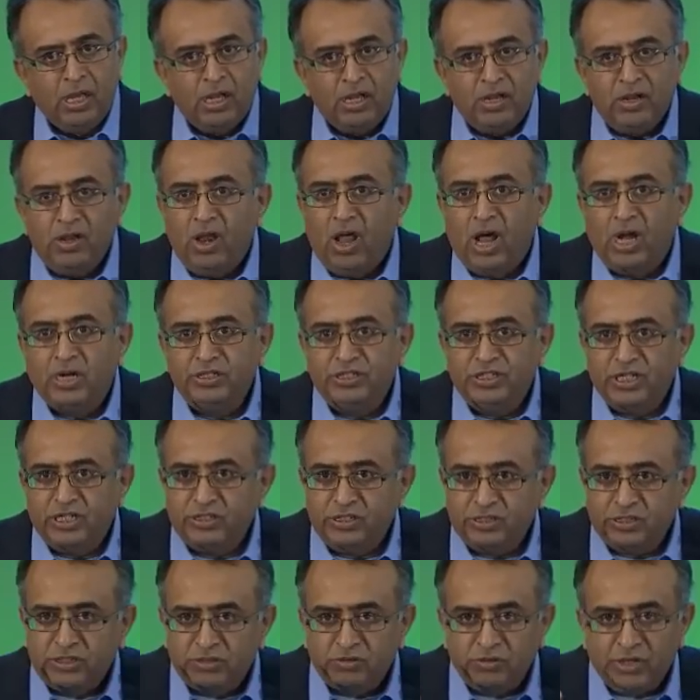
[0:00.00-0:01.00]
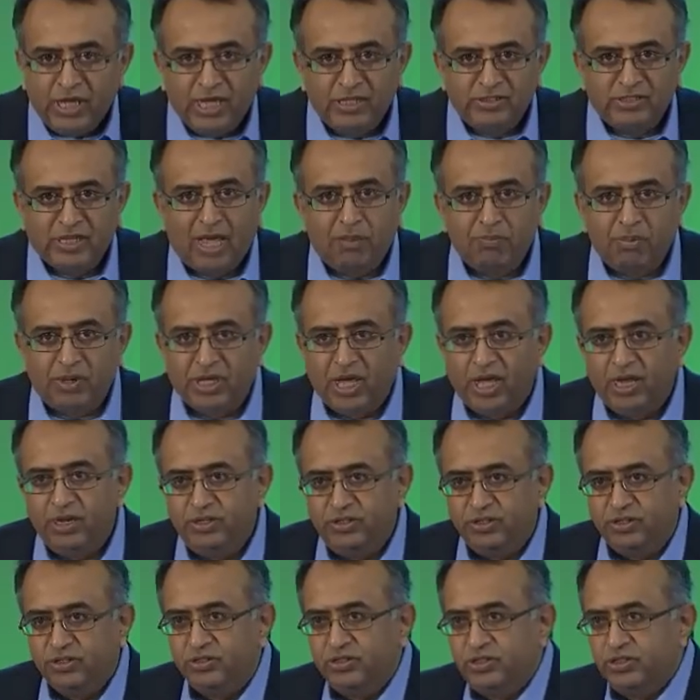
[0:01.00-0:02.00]
not just today's
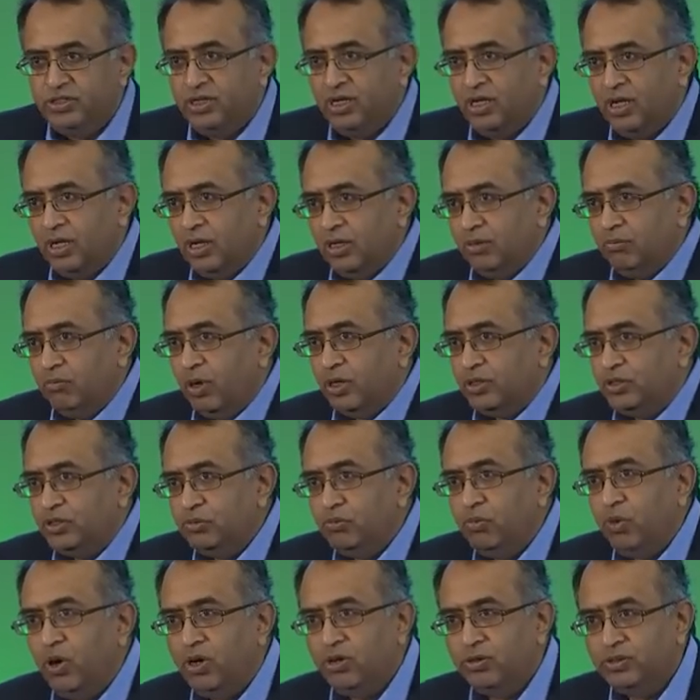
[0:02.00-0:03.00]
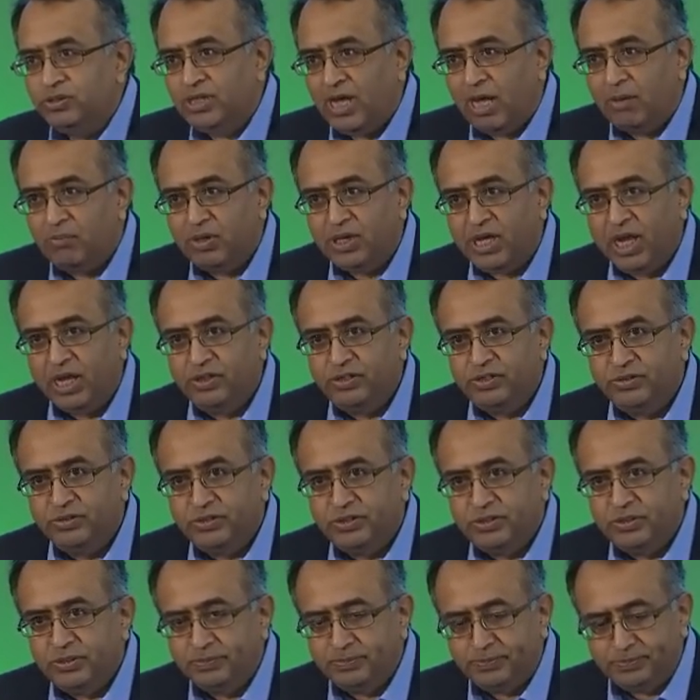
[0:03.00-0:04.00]
applications, but tomorrow's
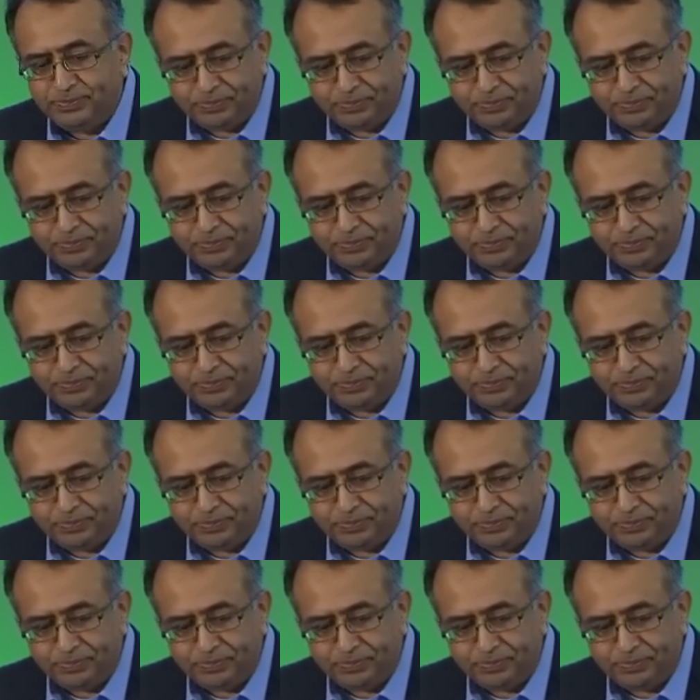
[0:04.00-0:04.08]
applications.